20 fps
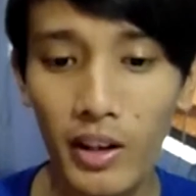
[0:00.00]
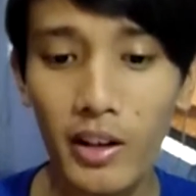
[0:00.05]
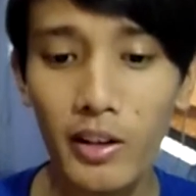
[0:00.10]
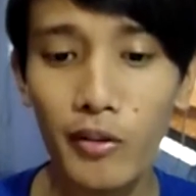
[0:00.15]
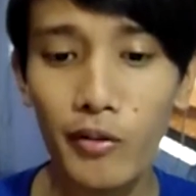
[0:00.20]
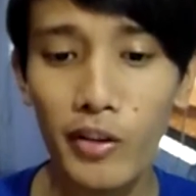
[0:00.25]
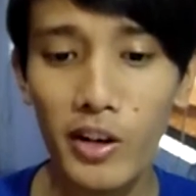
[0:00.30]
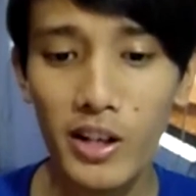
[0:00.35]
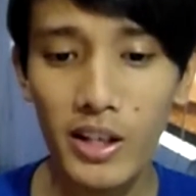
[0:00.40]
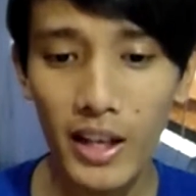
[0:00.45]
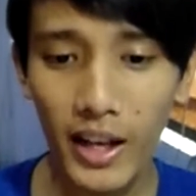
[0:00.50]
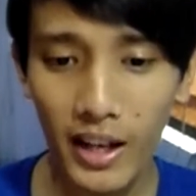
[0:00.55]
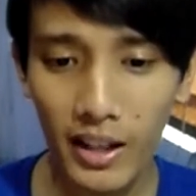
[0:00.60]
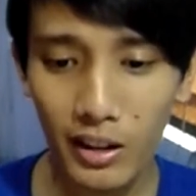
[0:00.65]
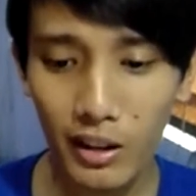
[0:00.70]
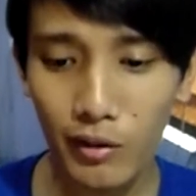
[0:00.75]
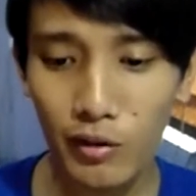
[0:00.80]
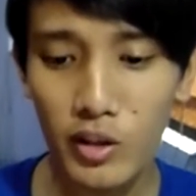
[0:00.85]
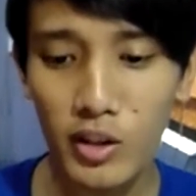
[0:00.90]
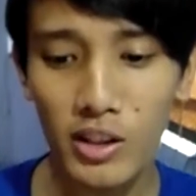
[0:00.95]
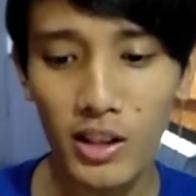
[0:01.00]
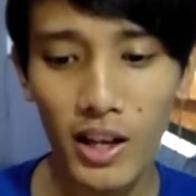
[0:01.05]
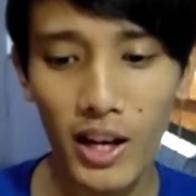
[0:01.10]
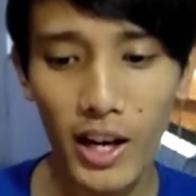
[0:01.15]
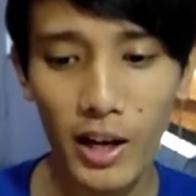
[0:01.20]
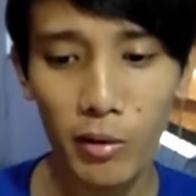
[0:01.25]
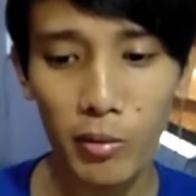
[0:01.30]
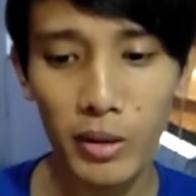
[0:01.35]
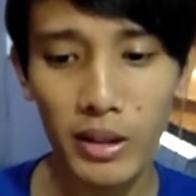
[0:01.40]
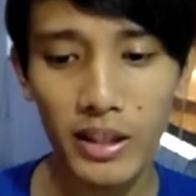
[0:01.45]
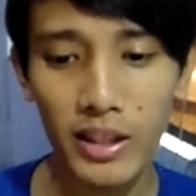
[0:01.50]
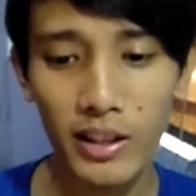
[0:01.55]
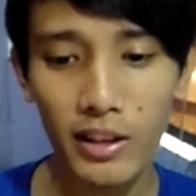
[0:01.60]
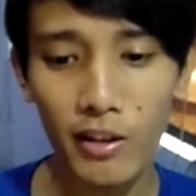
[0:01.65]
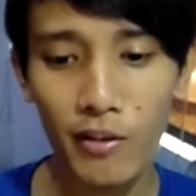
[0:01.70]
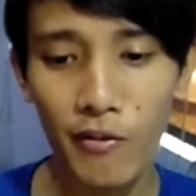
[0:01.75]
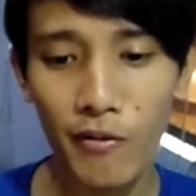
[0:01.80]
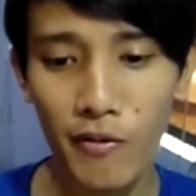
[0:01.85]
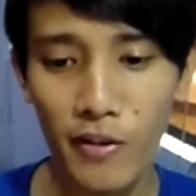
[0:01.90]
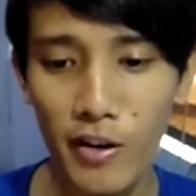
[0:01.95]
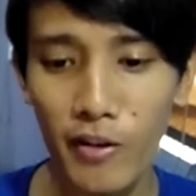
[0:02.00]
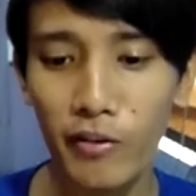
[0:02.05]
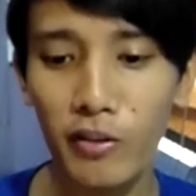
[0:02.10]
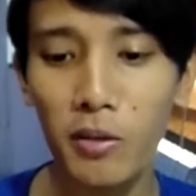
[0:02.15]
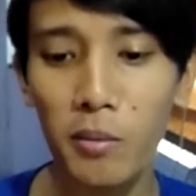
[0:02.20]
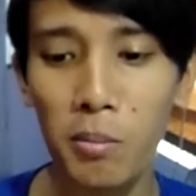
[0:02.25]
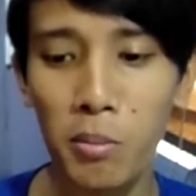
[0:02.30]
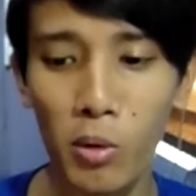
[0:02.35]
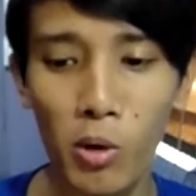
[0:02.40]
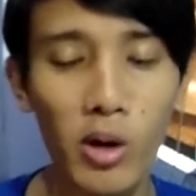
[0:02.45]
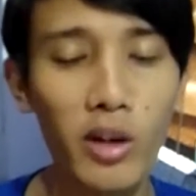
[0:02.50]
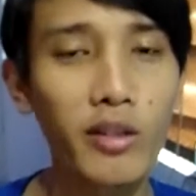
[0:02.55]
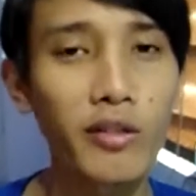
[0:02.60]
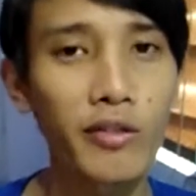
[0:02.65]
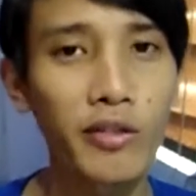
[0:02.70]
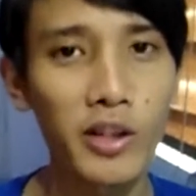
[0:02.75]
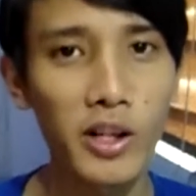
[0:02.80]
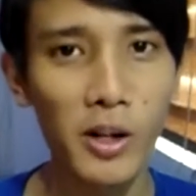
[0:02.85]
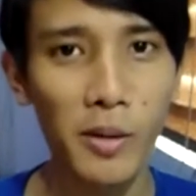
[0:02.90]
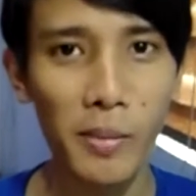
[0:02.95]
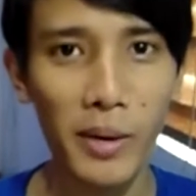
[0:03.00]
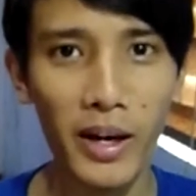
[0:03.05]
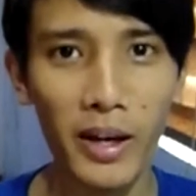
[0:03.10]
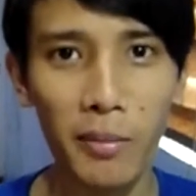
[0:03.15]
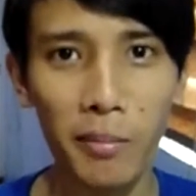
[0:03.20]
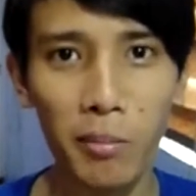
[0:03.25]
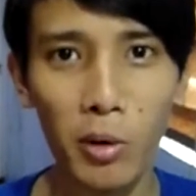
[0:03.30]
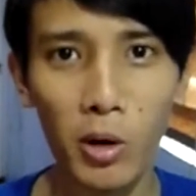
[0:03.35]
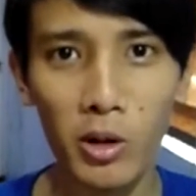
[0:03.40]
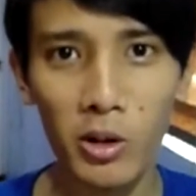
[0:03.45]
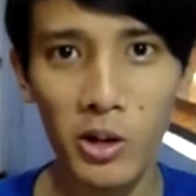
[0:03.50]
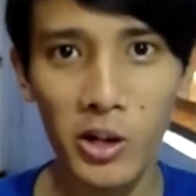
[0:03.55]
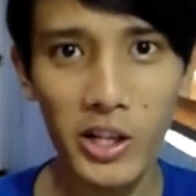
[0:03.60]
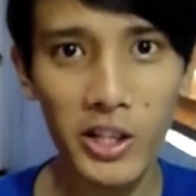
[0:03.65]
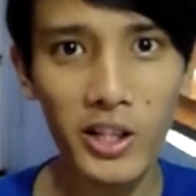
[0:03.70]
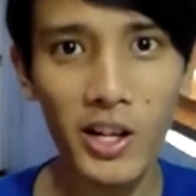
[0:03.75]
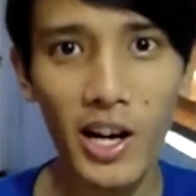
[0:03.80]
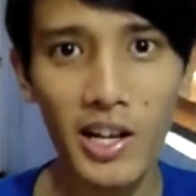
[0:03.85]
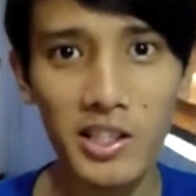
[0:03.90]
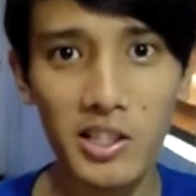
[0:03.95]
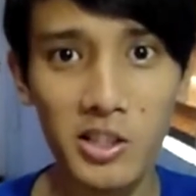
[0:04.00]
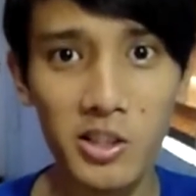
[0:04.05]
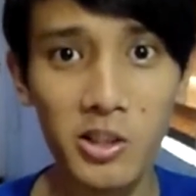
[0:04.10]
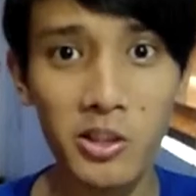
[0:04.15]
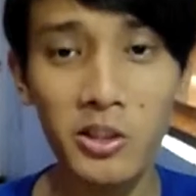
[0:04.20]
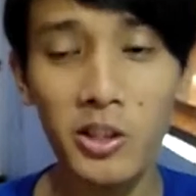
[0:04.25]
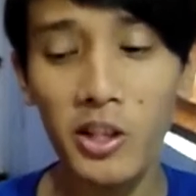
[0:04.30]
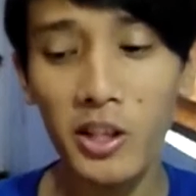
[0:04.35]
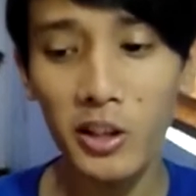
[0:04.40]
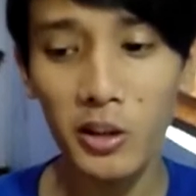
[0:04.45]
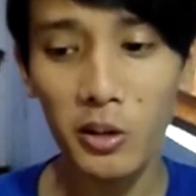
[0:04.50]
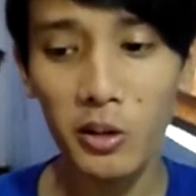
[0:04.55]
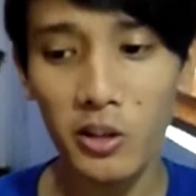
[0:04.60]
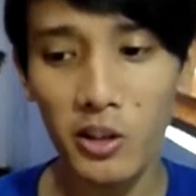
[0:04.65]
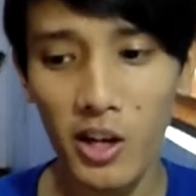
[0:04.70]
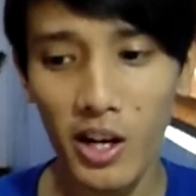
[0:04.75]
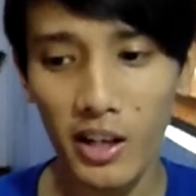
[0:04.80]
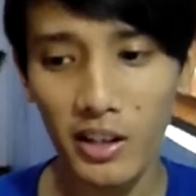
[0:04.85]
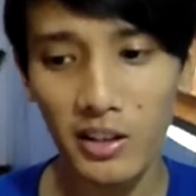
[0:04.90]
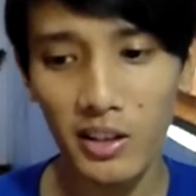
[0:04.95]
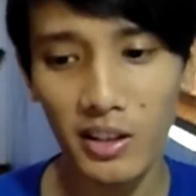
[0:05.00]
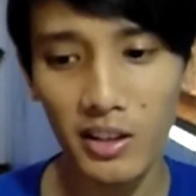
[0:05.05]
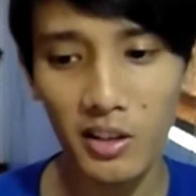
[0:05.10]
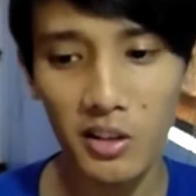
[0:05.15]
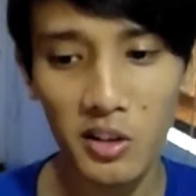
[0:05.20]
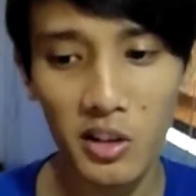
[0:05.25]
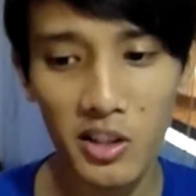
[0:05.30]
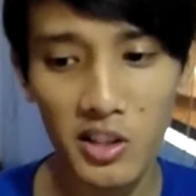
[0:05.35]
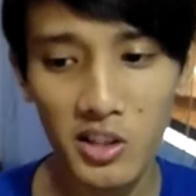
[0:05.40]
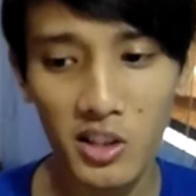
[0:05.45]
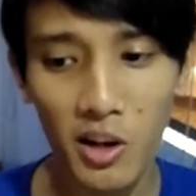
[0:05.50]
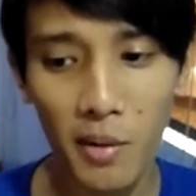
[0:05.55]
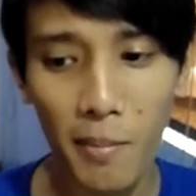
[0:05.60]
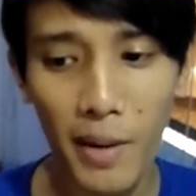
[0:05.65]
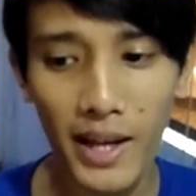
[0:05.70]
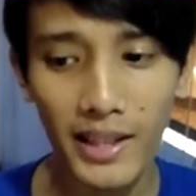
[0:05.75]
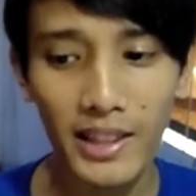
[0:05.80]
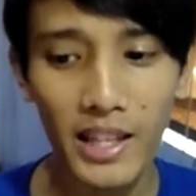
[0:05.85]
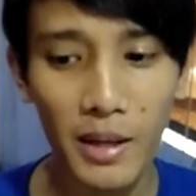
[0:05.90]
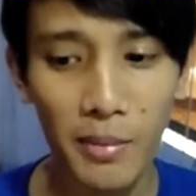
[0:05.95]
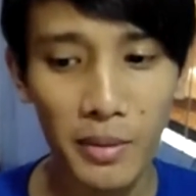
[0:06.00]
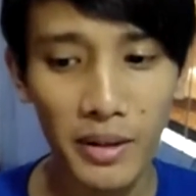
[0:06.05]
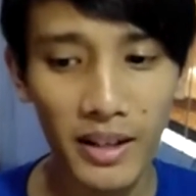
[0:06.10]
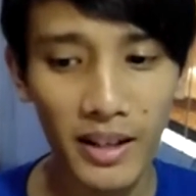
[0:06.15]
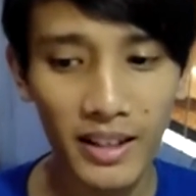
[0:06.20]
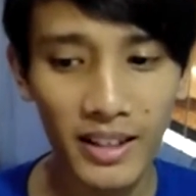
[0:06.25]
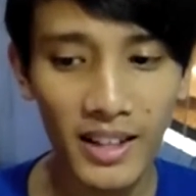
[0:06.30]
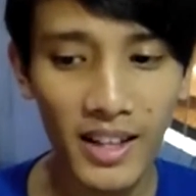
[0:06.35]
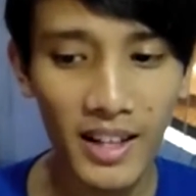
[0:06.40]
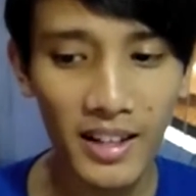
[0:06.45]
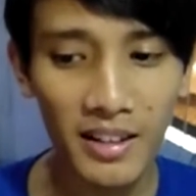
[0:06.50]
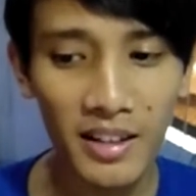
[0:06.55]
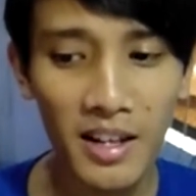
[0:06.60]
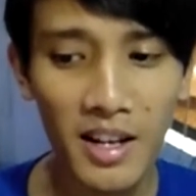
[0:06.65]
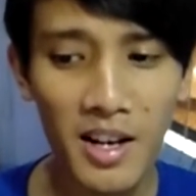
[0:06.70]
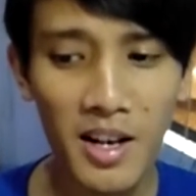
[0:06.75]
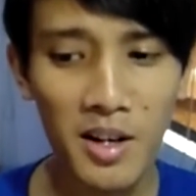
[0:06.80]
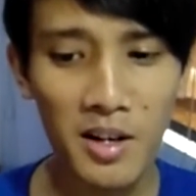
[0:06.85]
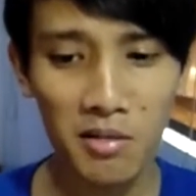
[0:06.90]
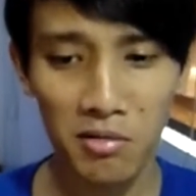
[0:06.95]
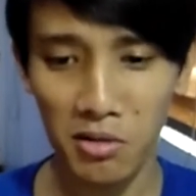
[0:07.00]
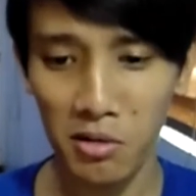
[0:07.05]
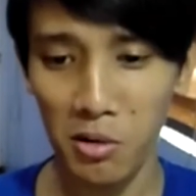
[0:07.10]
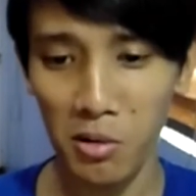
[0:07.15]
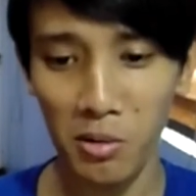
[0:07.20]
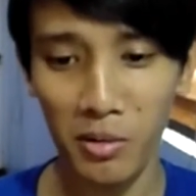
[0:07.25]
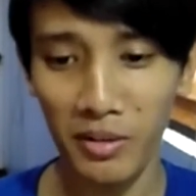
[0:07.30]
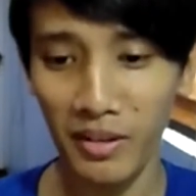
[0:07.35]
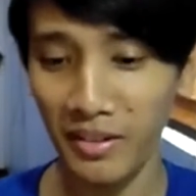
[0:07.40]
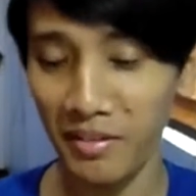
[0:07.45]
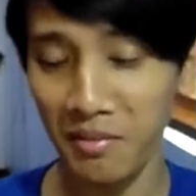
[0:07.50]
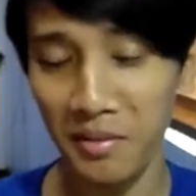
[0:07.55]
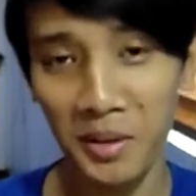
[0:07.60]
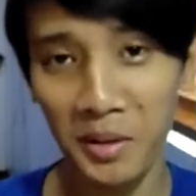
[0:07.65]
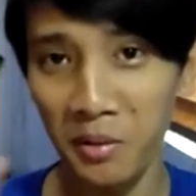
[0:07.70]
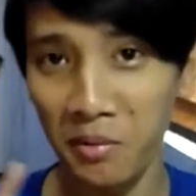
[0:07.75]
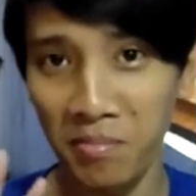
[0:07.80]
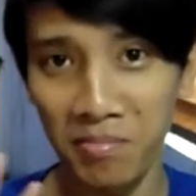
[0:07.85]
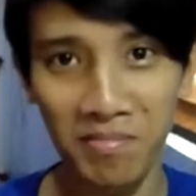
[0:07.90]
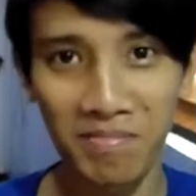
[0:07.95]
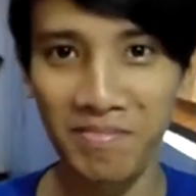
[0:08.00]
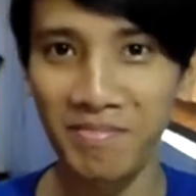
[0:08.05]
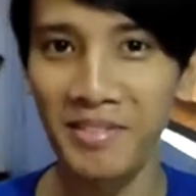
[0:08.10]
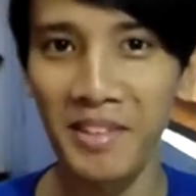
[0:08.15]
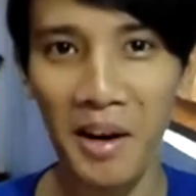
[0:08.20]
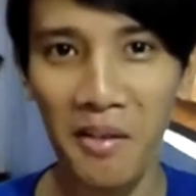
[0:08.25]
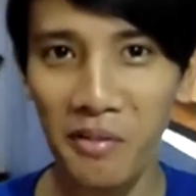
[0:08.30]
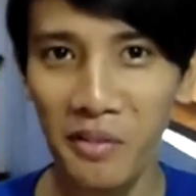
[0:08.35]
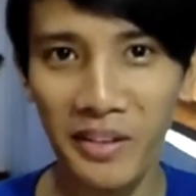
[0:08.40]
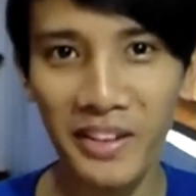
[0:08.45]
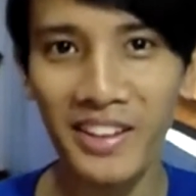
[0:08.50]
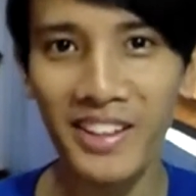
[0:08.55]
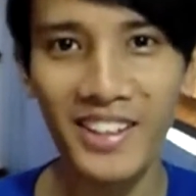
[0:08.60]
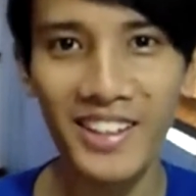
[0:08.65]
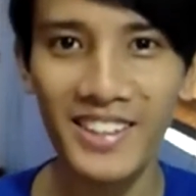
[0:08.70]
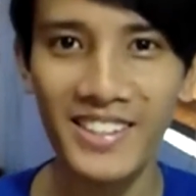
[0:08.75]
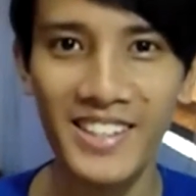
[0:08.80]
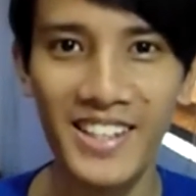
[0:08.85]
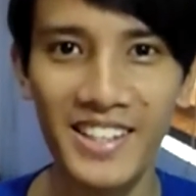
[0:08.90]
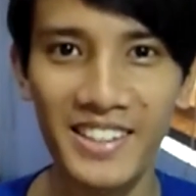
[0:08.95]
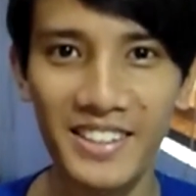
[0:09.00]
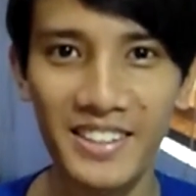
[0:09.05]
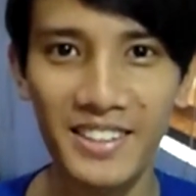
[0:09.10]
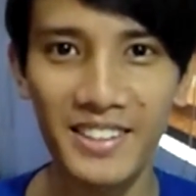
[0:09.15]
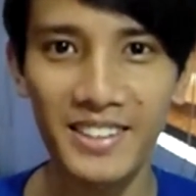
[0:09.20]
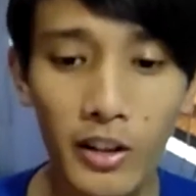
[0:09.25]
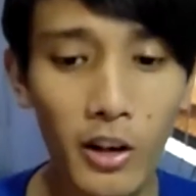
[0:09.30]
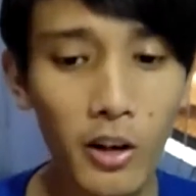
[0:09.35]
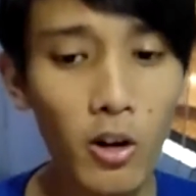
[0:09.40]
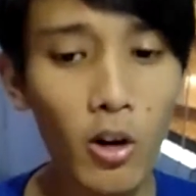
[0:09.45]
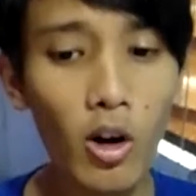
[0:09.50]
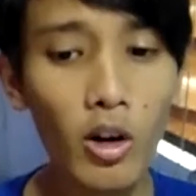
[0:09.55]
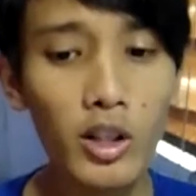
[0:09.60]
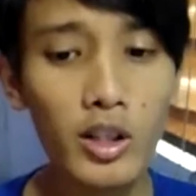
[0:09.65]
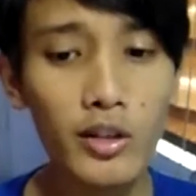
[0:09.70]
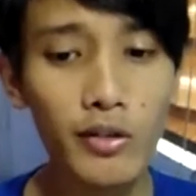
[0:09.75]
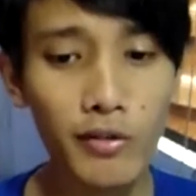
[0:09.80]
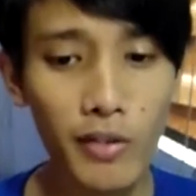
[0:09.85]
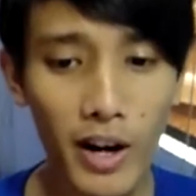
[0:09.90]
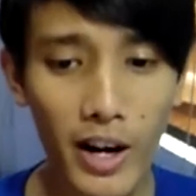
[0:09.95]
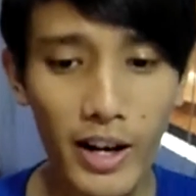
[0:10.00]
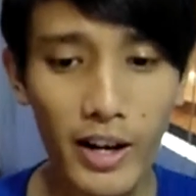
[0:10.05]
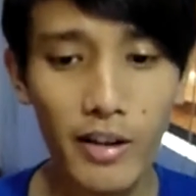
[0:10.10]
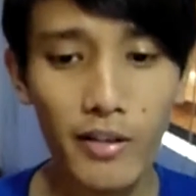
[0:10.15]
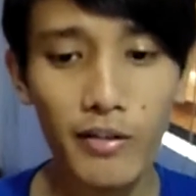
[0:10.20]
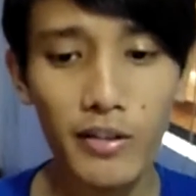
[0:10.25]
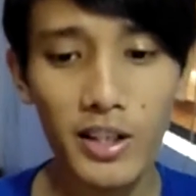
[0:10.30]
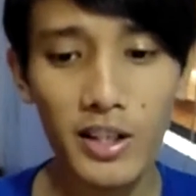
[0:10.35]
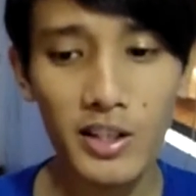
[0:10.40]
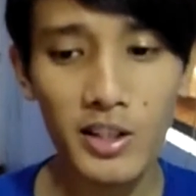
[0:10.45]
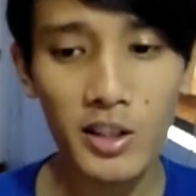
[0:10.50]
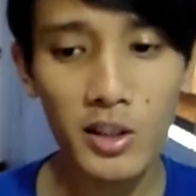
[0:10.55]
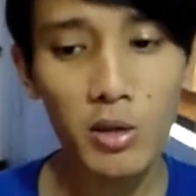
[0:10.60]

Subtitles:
Then at the very end of July, we get the fifth Bourne film, and Paul Greengrass is returning to direct it. It's gonna star Matt Damon again, so, you know, definitely excited. Then on August 5 is